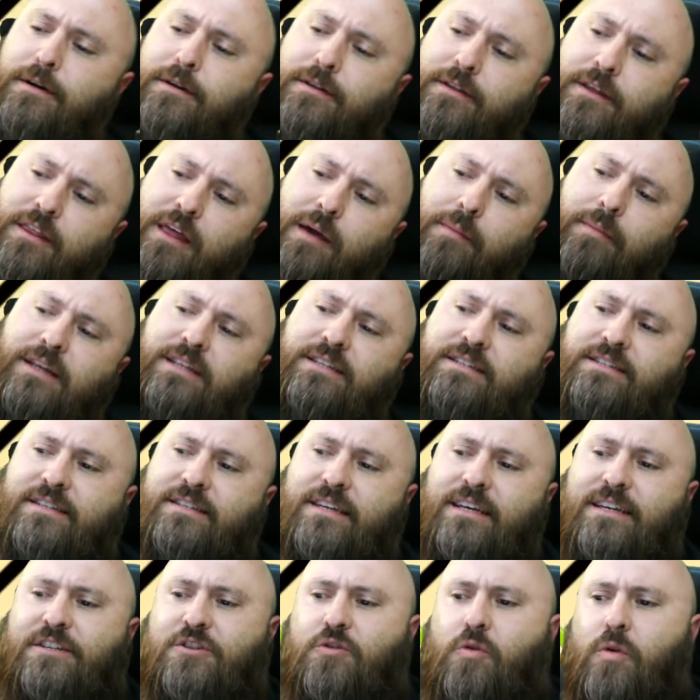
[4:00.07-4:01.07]
Then that means
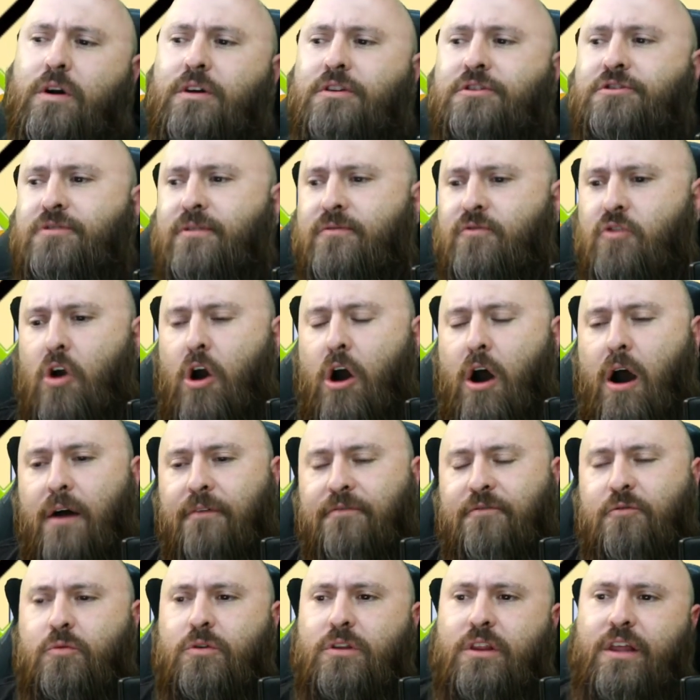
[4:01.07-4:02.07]
C squared server
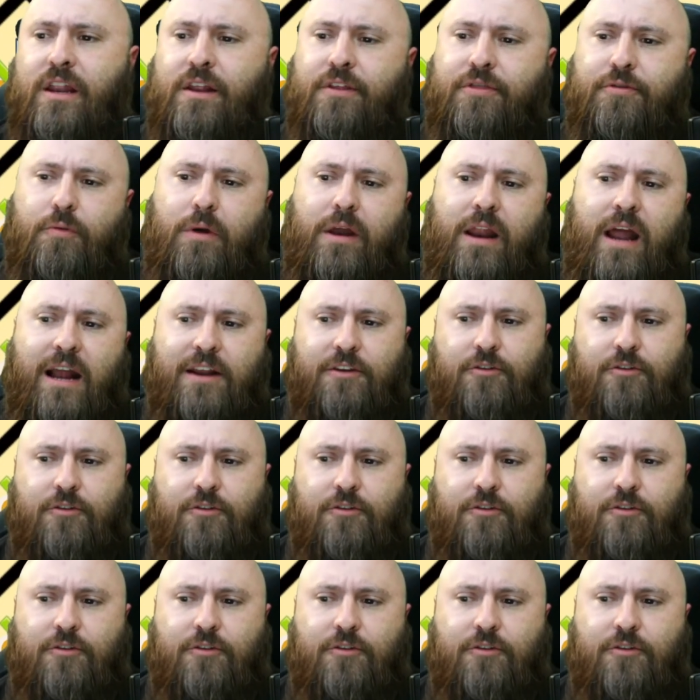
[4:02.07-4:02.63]
often would let a threat actor